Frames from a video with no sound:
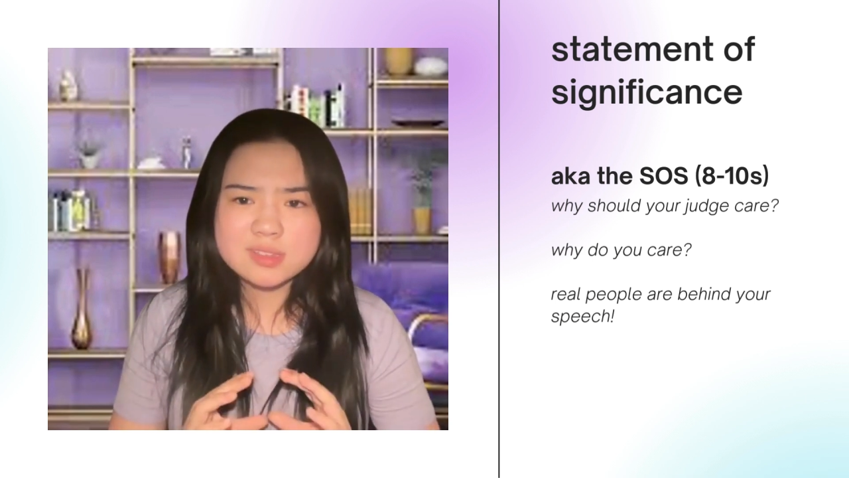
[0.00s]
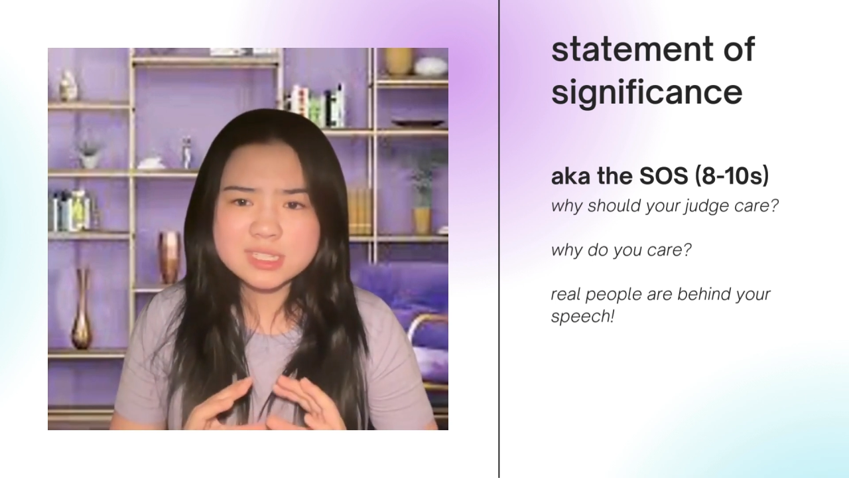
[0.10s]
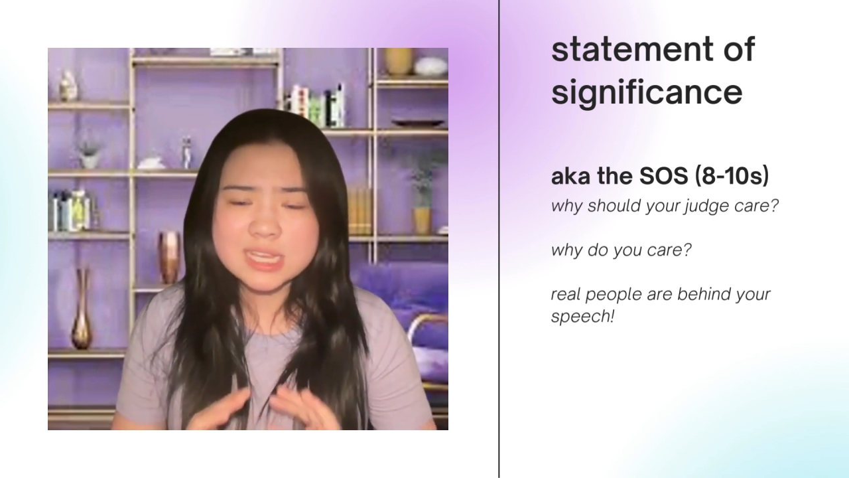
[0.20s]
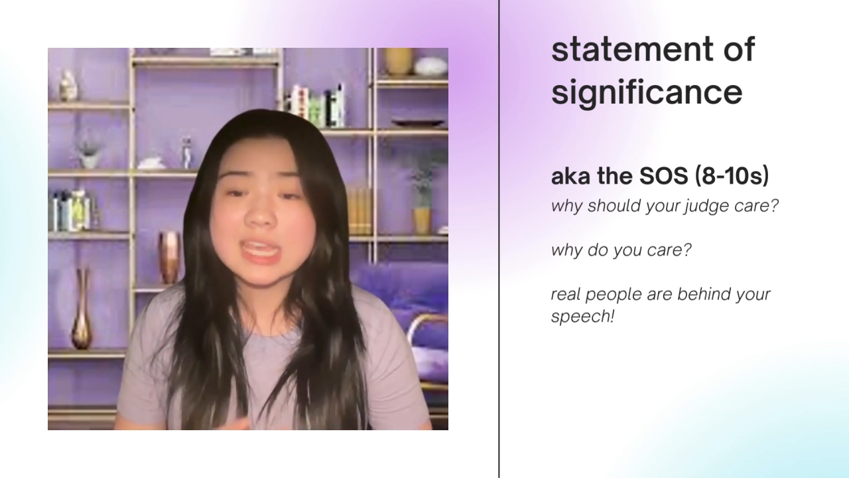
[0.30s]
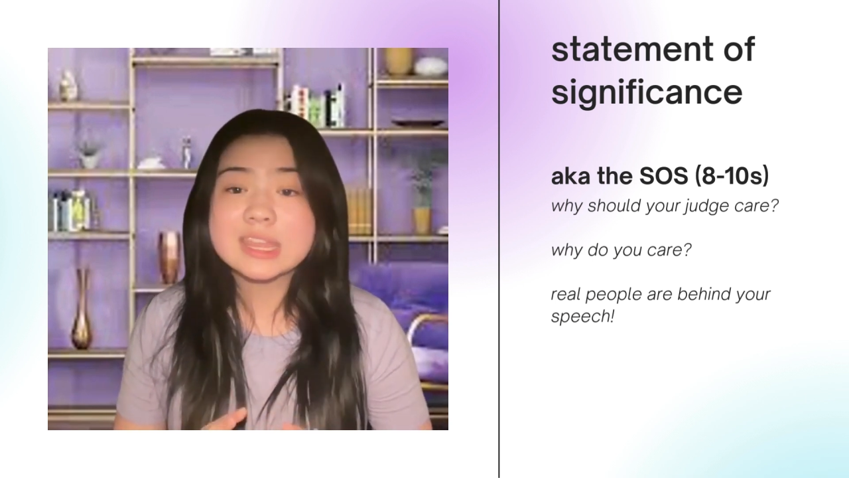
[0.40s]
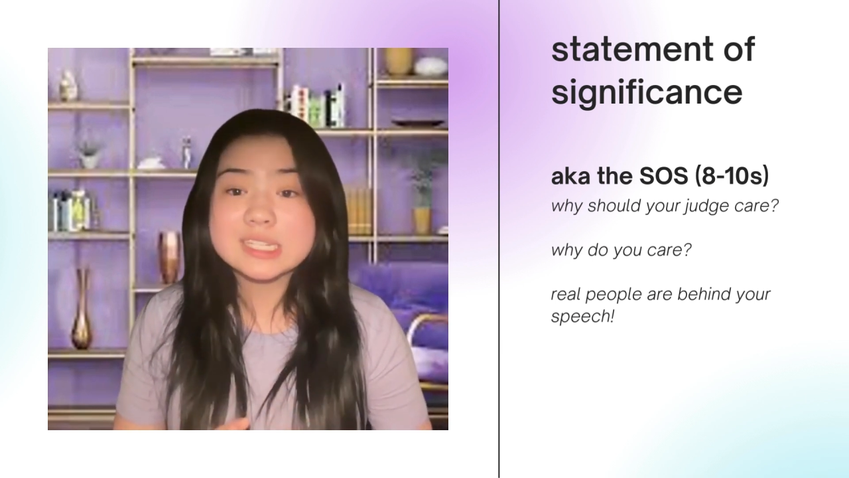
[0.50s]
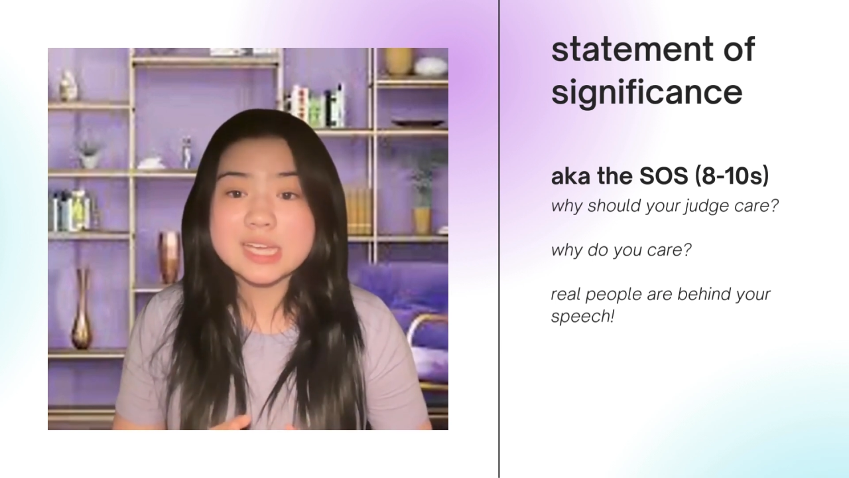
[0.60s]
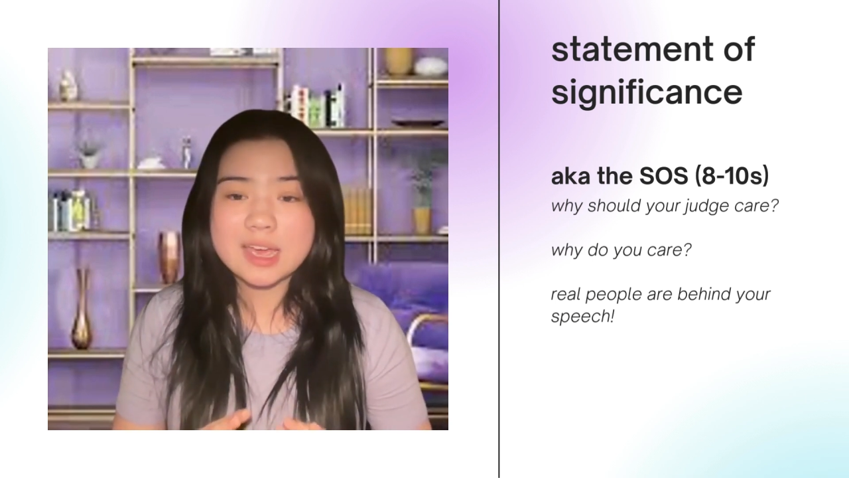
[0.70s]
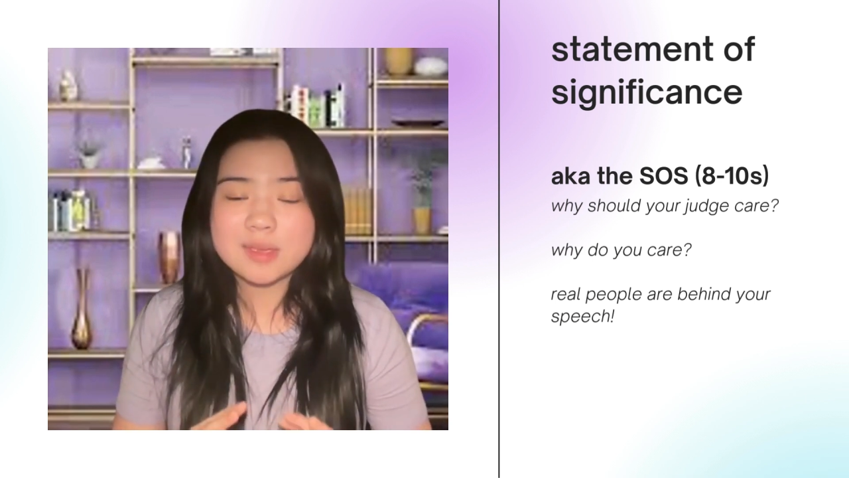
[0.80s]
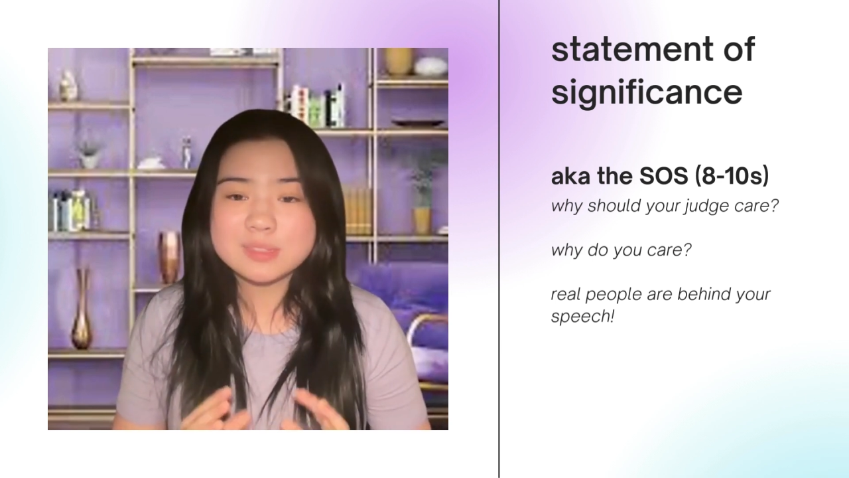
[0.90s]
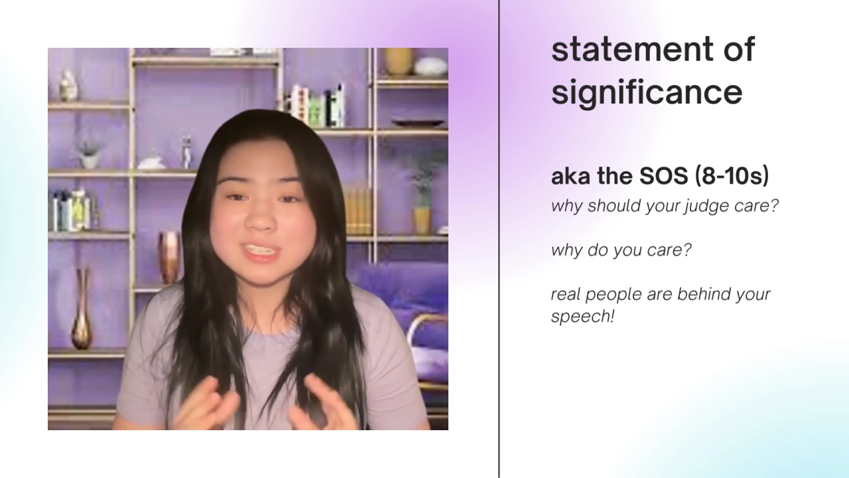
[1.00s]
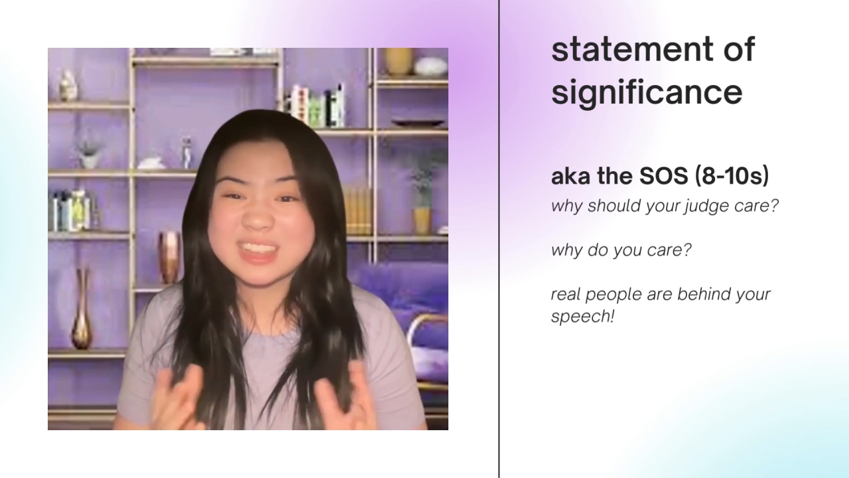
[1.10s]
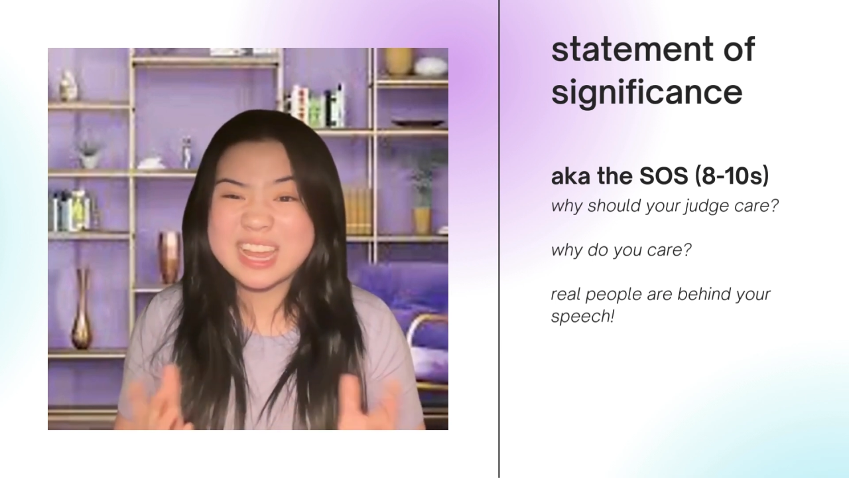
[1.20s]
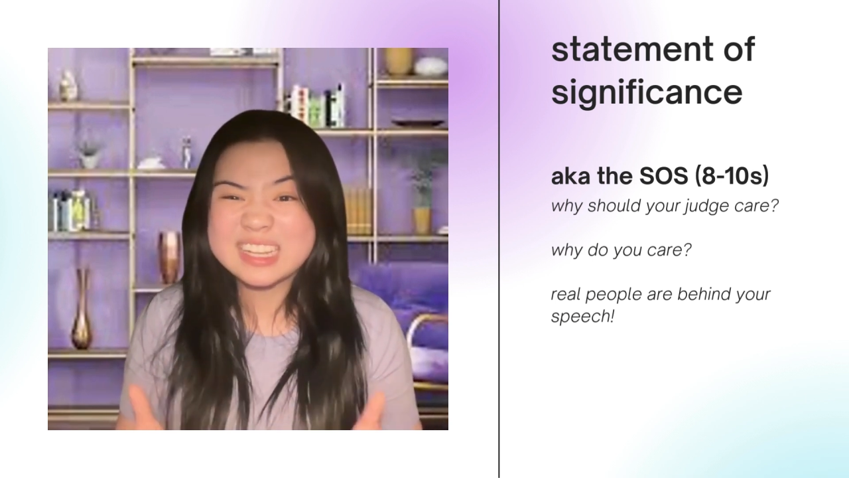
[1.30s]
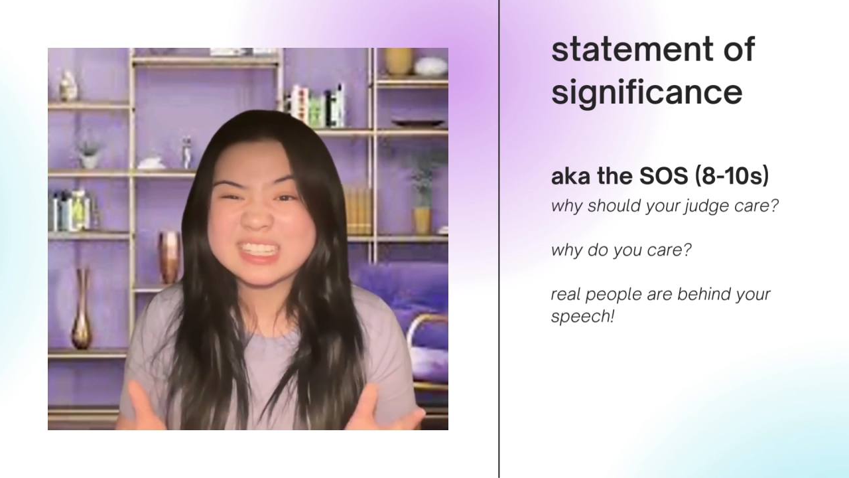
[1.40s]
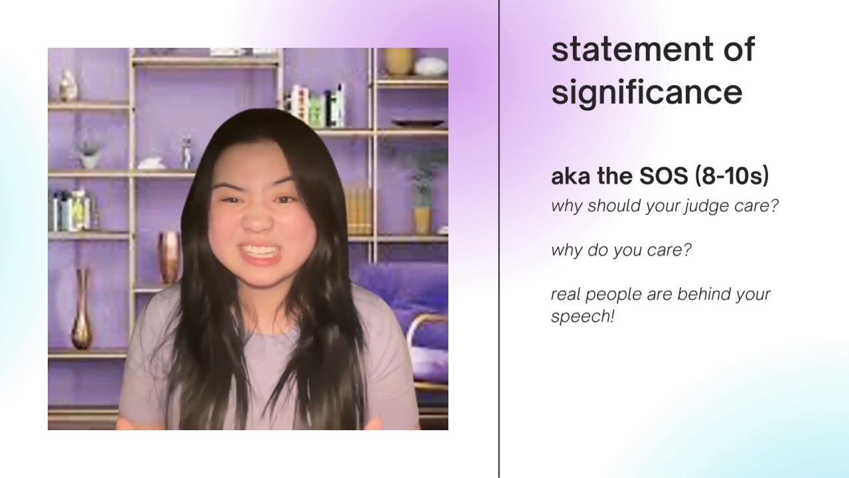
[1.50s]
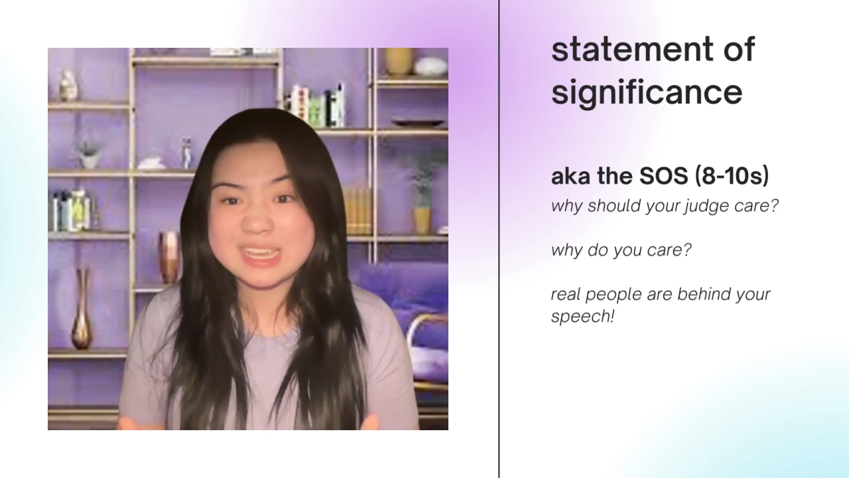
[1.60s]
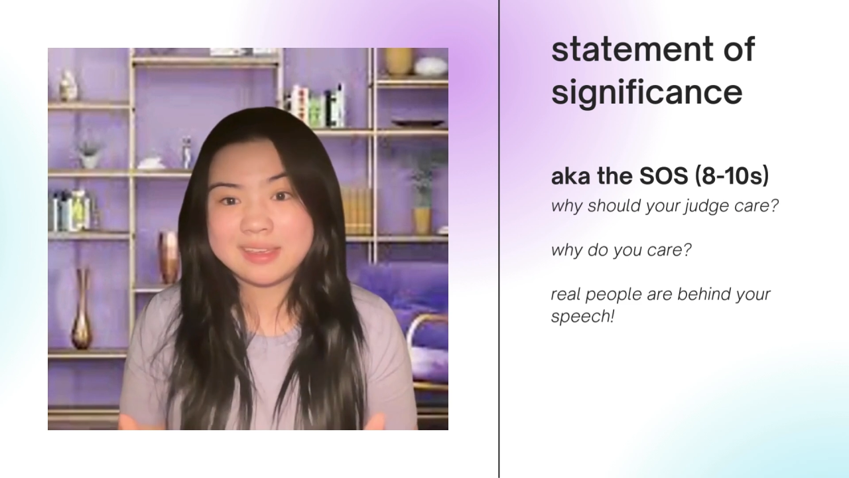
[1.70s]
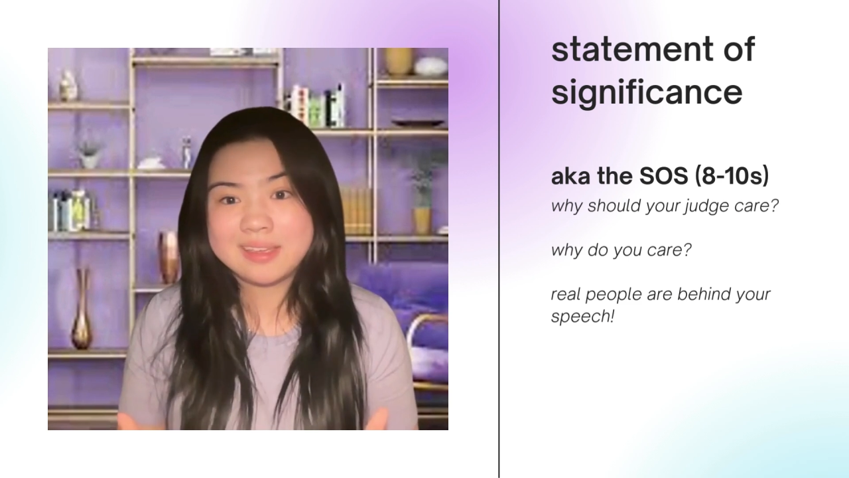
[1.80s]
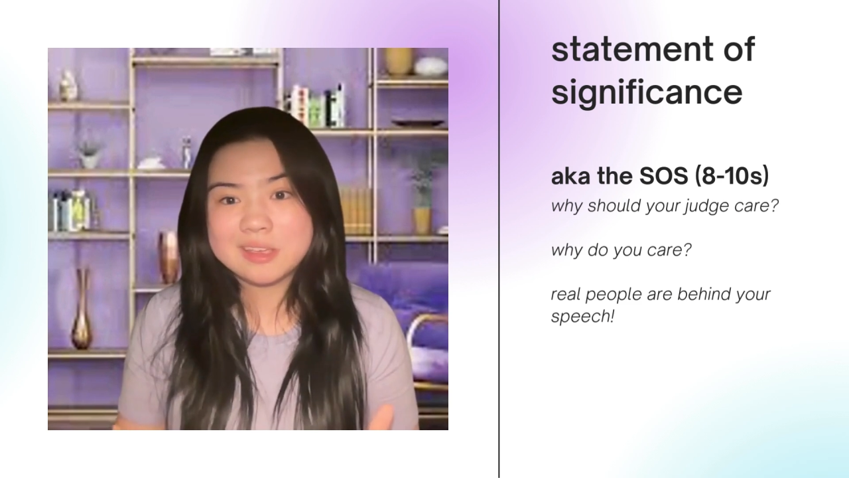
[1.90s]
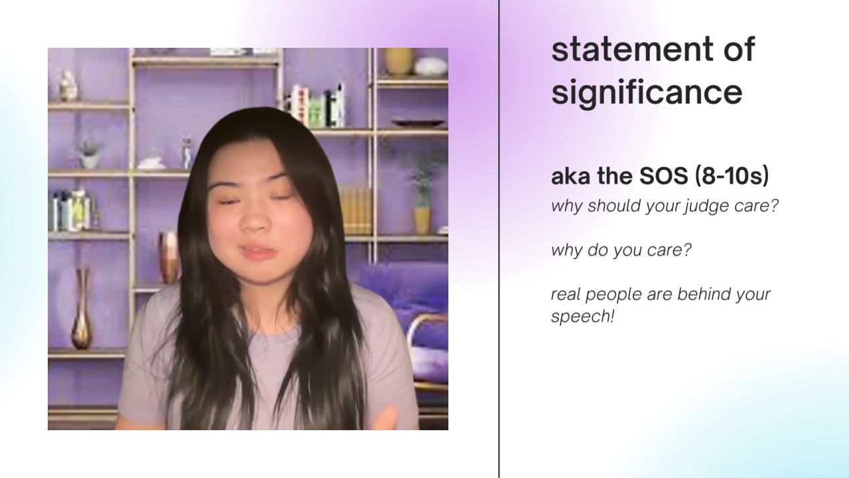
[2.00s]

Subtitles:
take the time to let it sit,